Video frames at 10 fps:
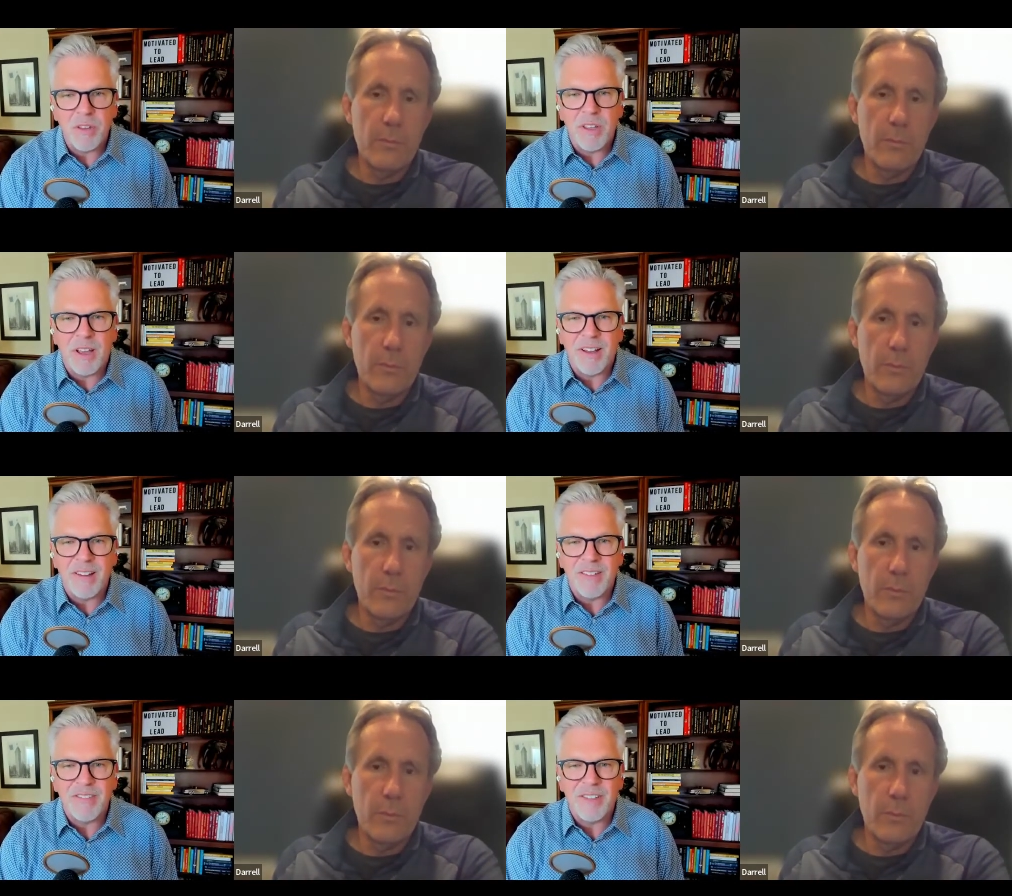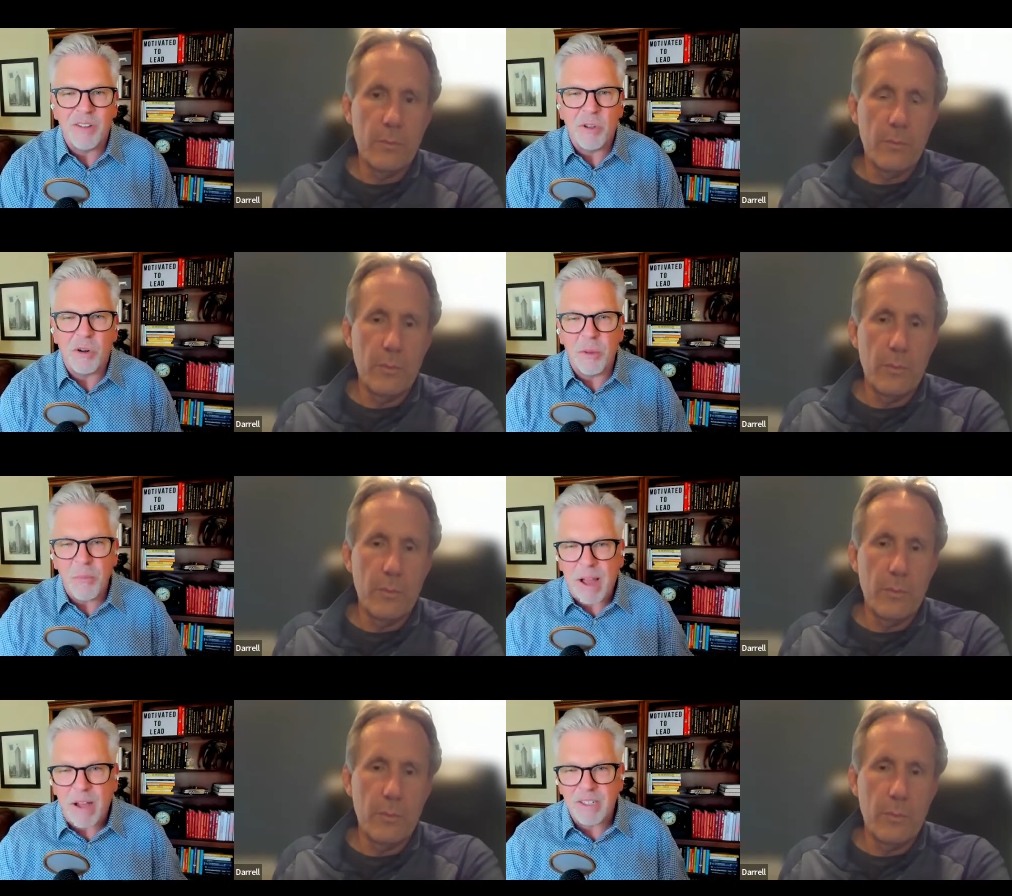Speaker 1: uh, learned
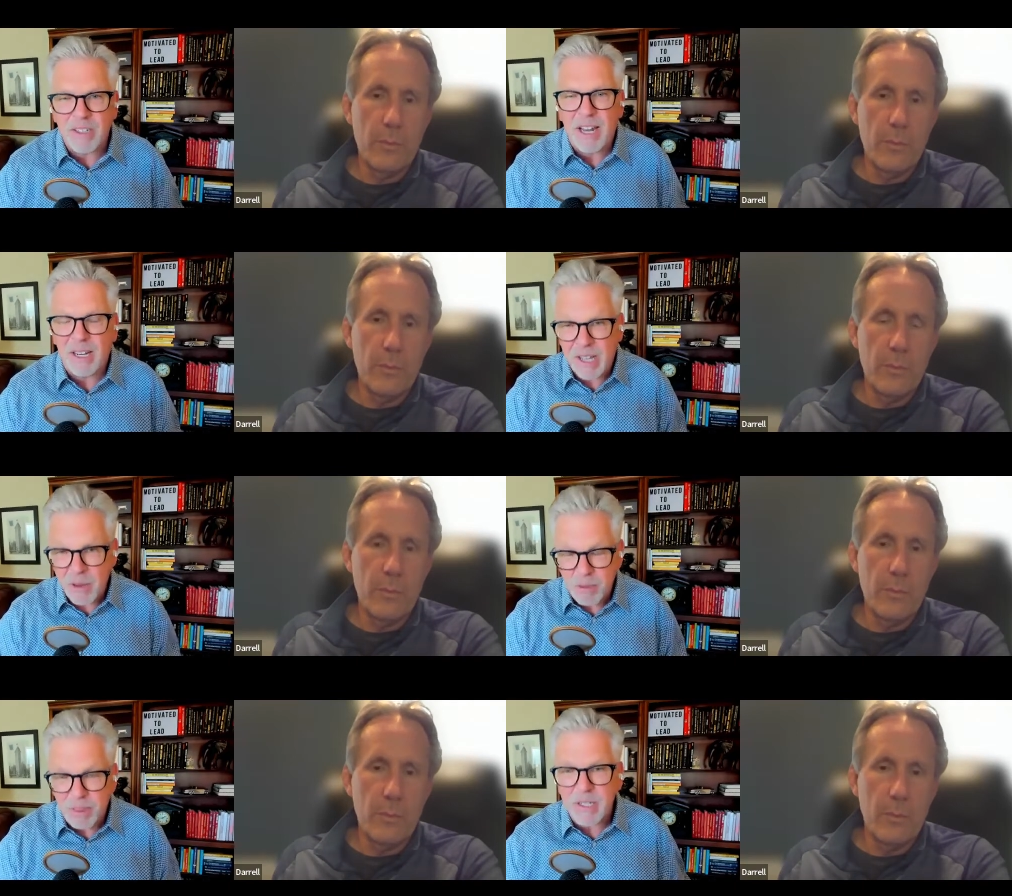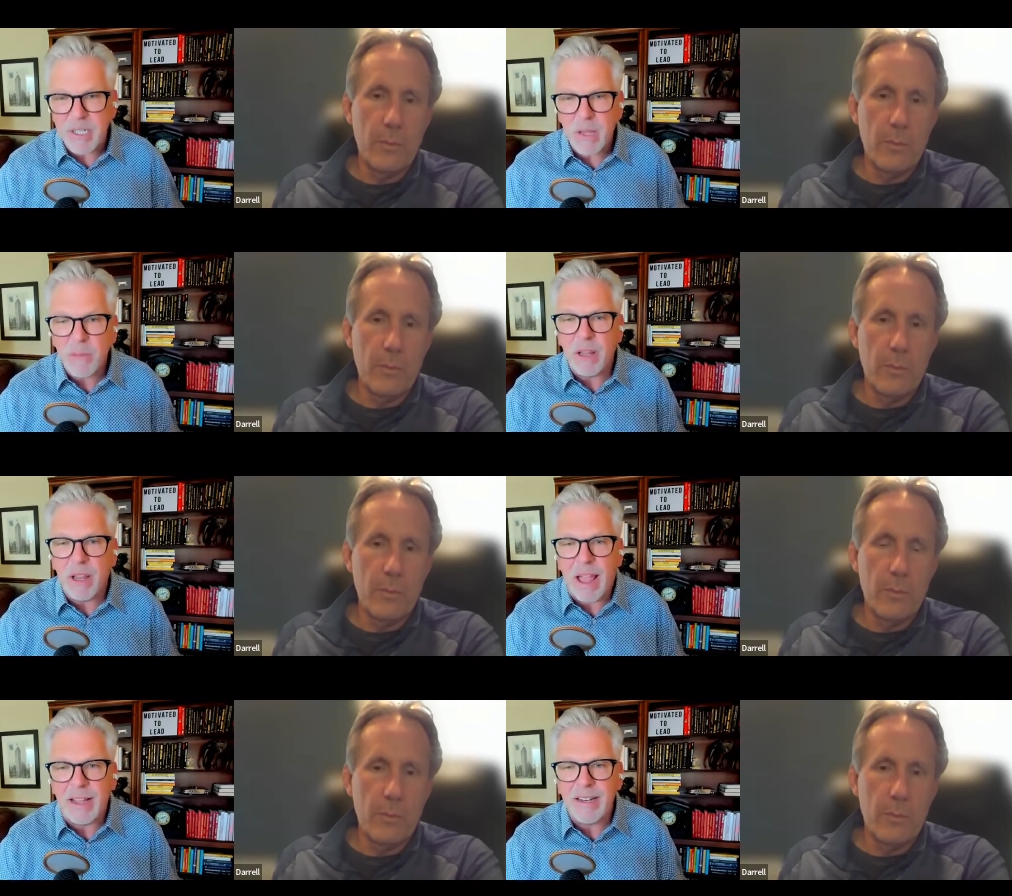about kind of keeping the team
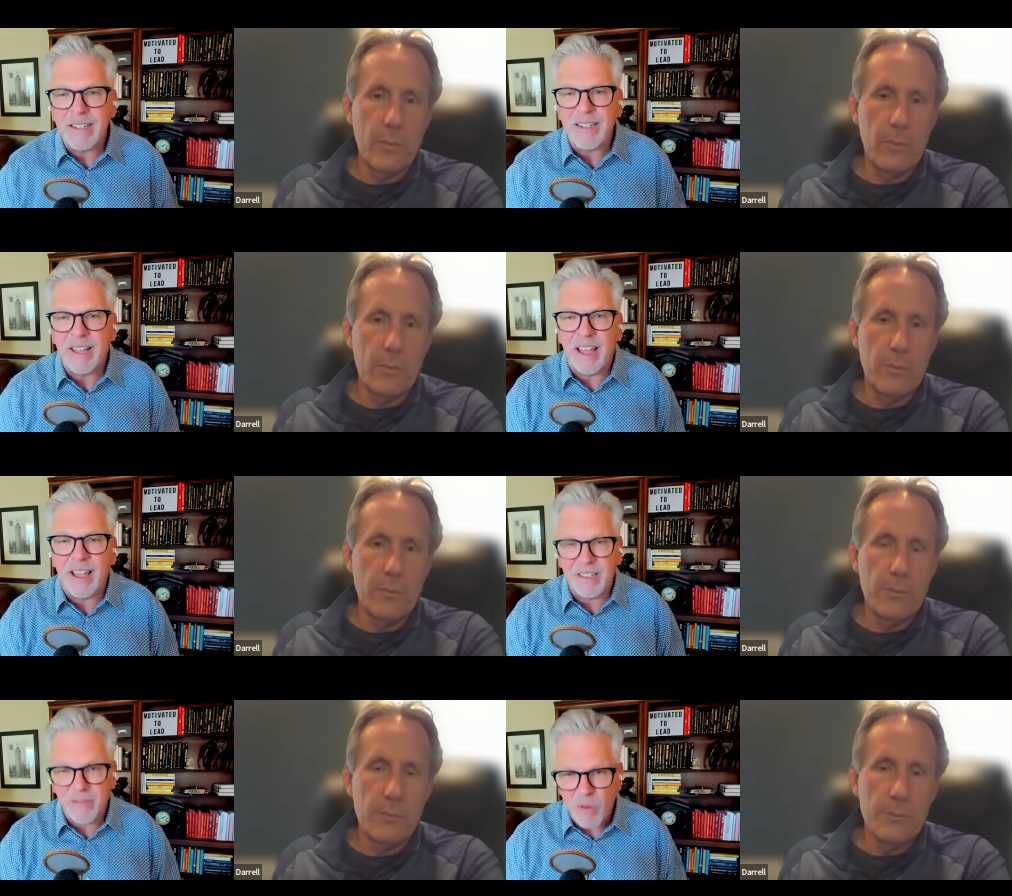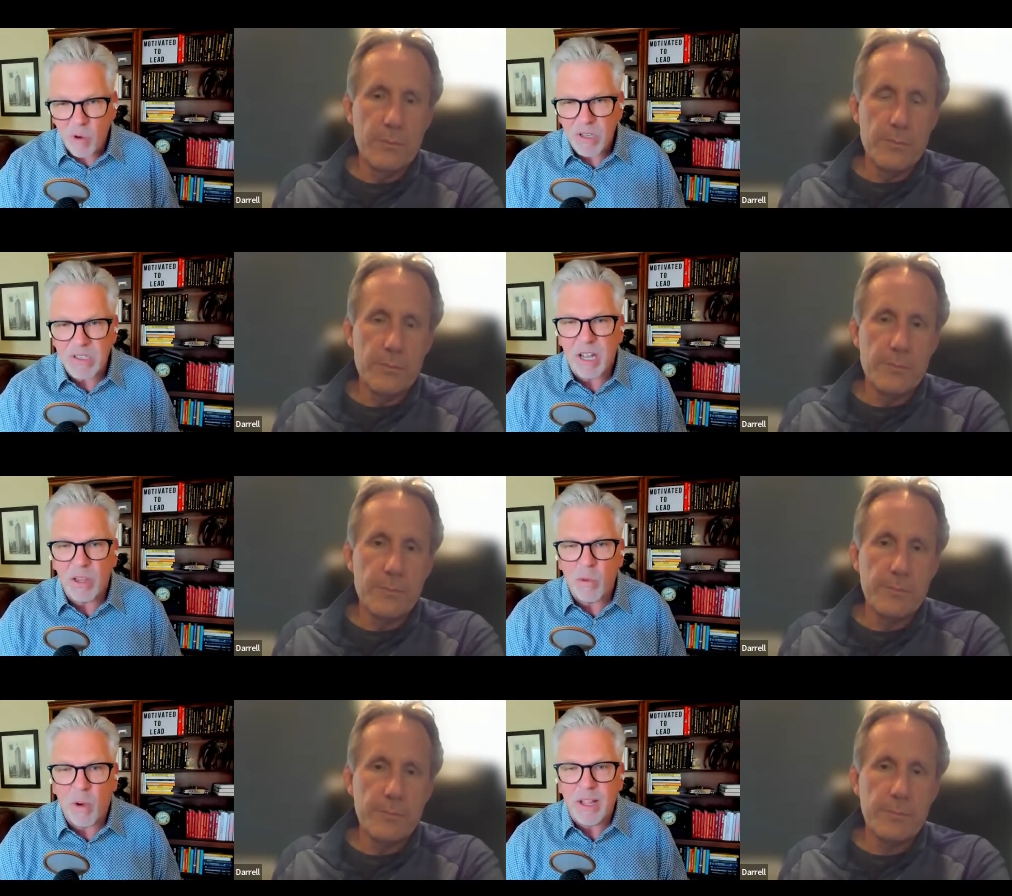aligned and focused
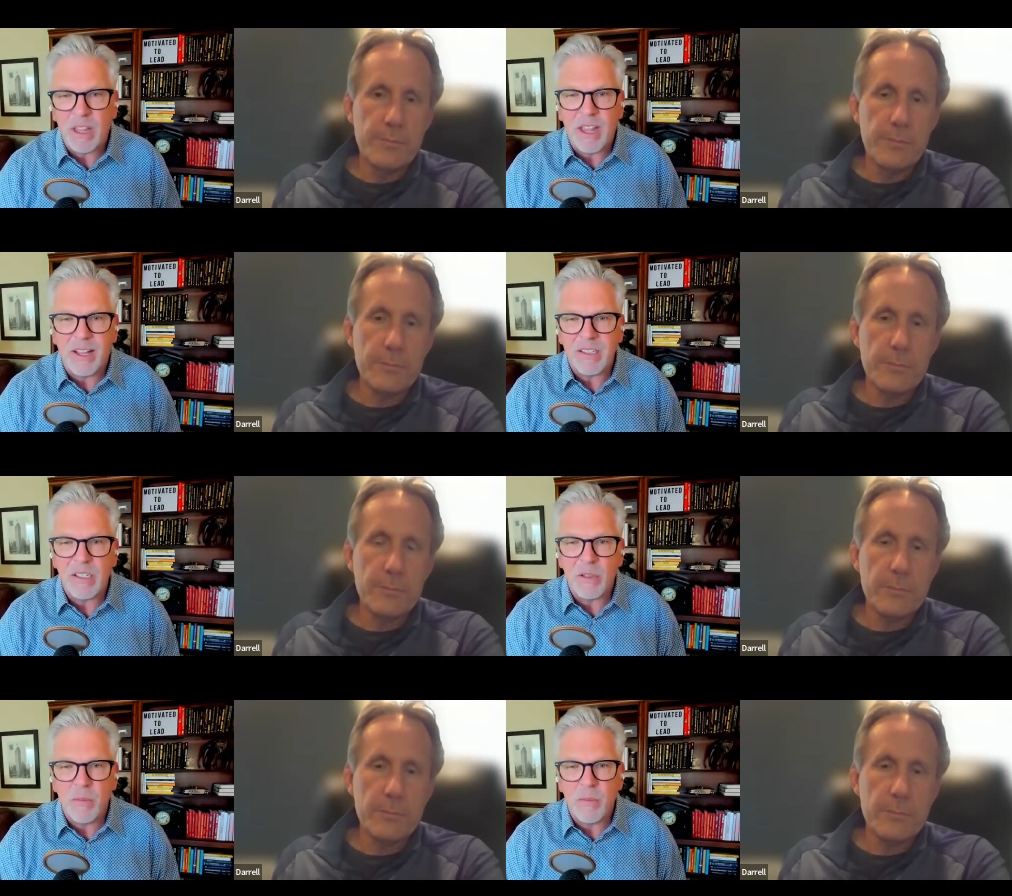on the right things?